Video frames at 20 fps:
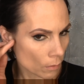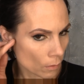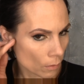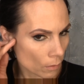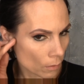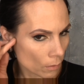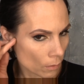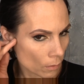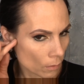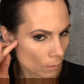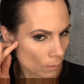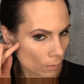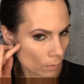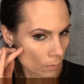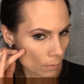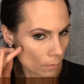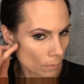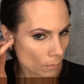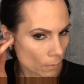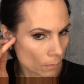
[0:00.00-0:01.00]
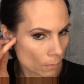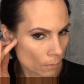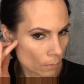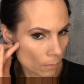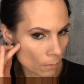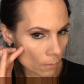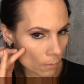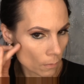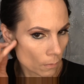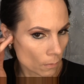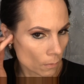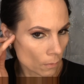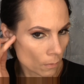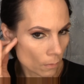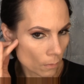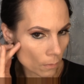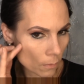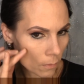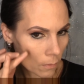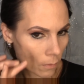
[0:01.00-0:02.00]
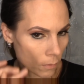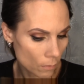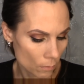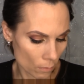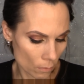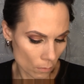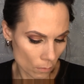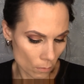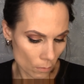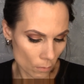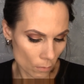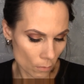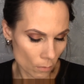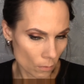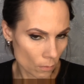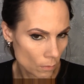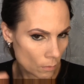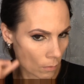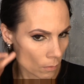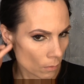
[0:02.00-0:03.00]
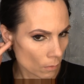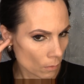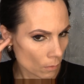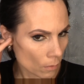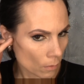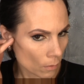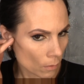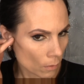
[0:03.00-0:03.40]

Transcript: Nothing is said.